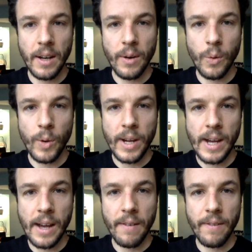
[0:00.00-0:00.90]
we
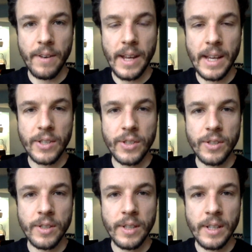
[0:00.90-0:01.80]
have
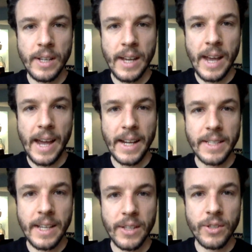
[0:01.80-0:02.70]
less
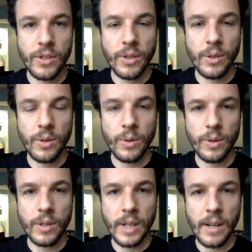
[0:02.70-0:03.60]
access to
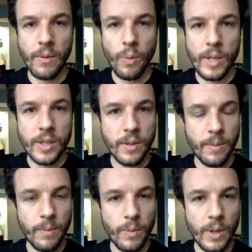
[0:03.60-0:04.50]
kind of
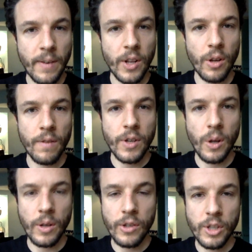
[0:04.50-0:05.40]
wisdom. There's a lot of
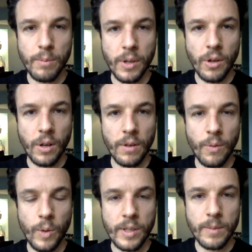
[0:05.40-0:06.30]
knowledge, but not a lot of
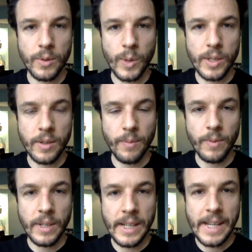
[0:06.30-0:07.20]
wisdom.
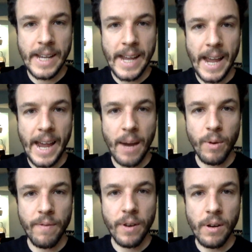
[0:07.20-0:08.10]
And
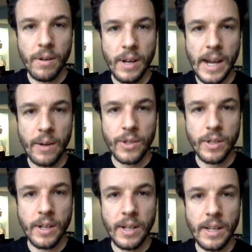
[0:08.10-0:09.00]
we've forgotten how
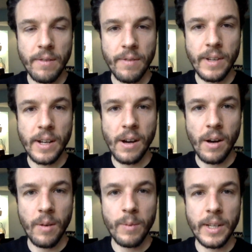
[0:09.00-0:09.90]
to live in
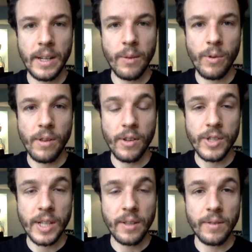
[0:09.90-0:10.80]
harmony with
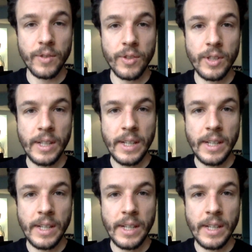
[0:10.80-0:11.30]
ourselves